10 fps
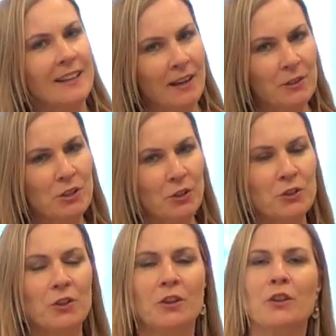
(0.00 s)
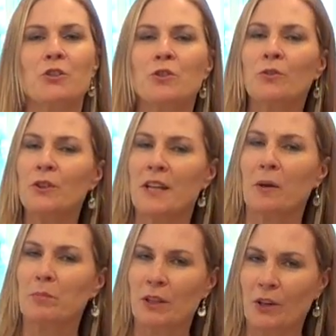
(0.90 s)
Now it's your turn. Scroll
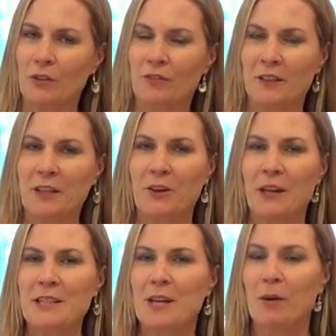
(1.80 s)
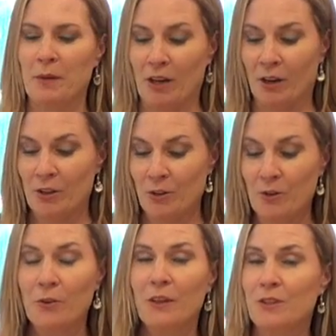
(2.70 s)
down below the video and tell me, are
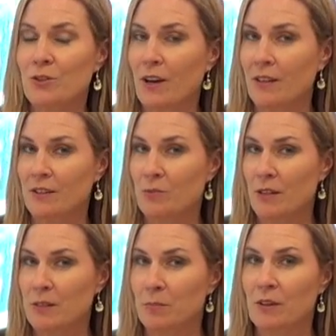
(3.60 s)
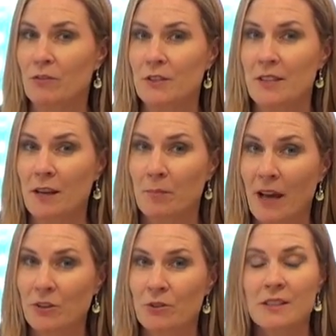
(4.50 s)
you going to try this recipe for St.
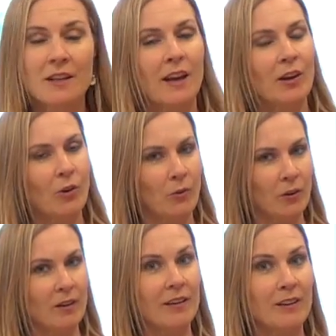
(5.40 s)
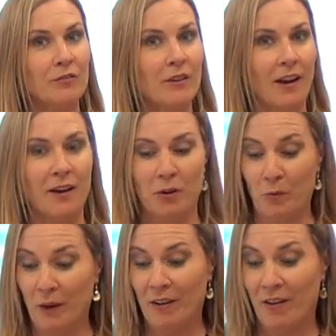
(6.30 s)
Patrick's Day? Or if not,
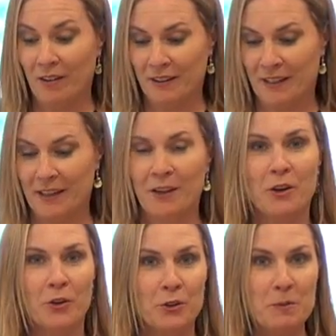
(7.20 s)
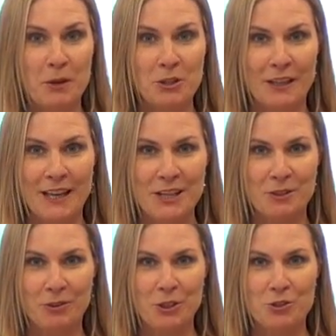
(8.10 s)
what holiday or special
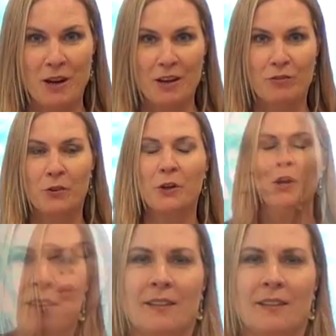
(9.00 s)
occasion will you try it for?